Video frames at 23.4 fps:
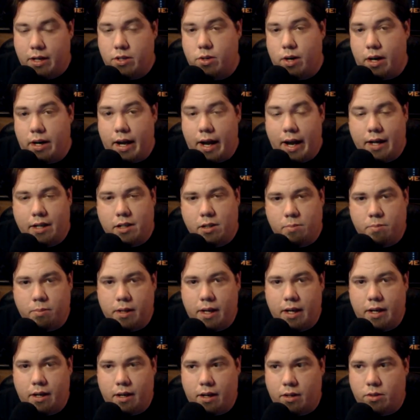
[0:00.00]
I tried
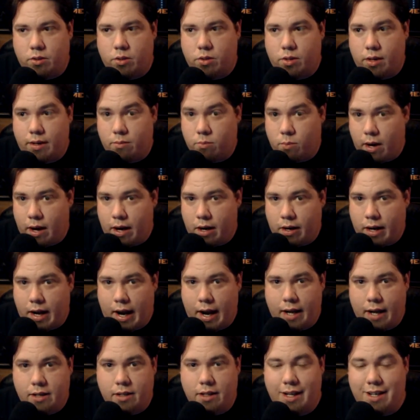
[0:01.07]
XSplit, and I also tried
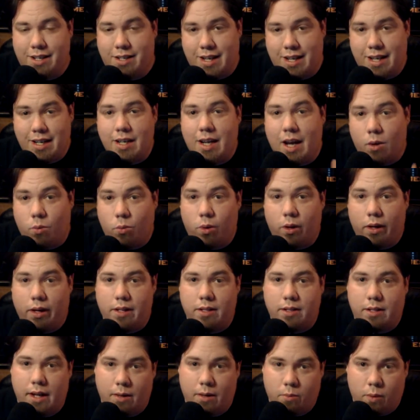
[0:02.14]
Wirecast. It did not work
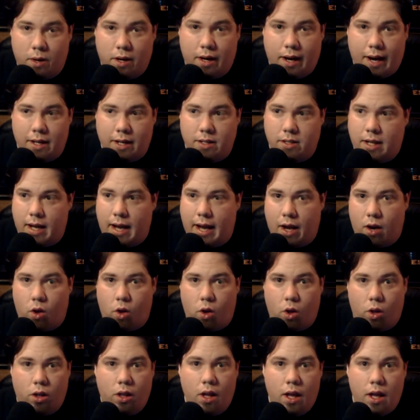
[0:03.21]
inside Wirecast at
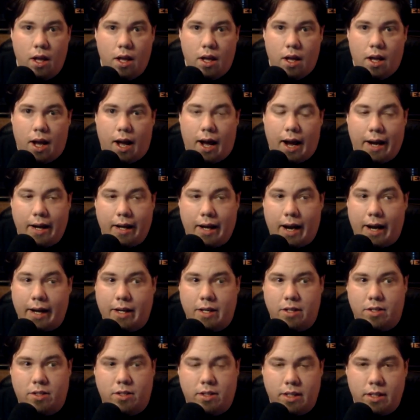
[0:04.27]
all. I
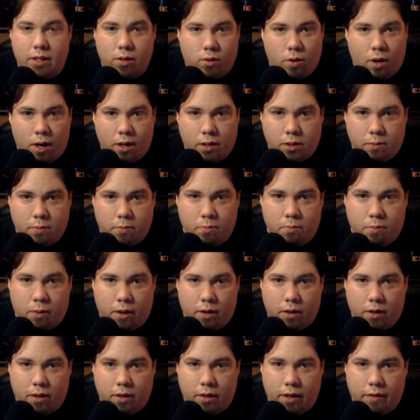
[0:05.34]
could see the
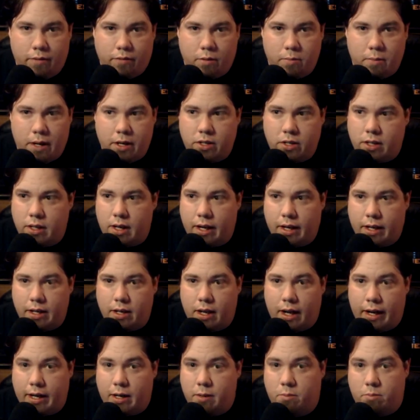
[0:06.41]
crossbar information. I
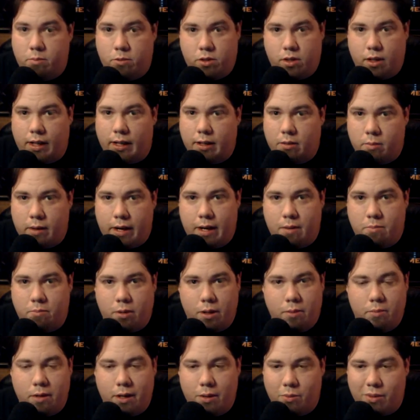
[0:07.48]
could select my
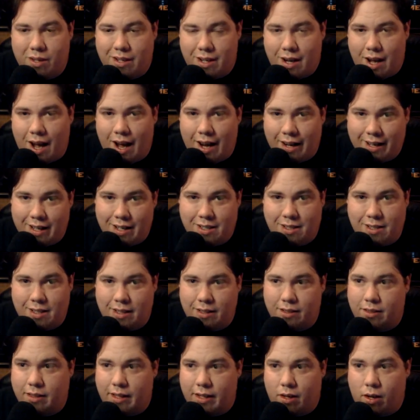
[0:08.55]
input, but it would not get
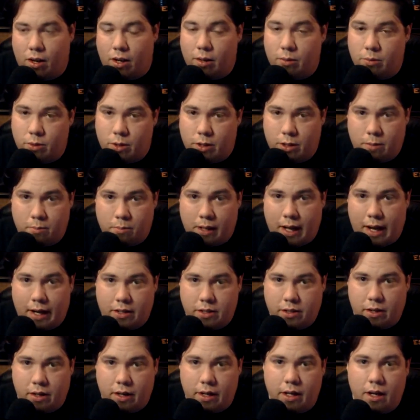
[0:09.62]
signal at all. It was just a black
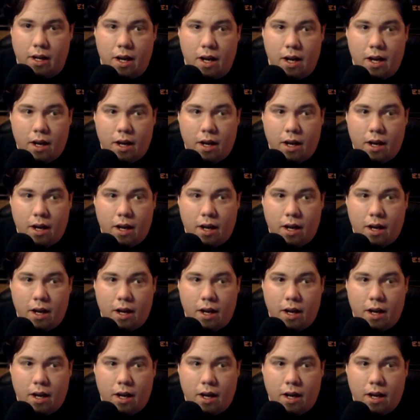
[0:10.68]
screen.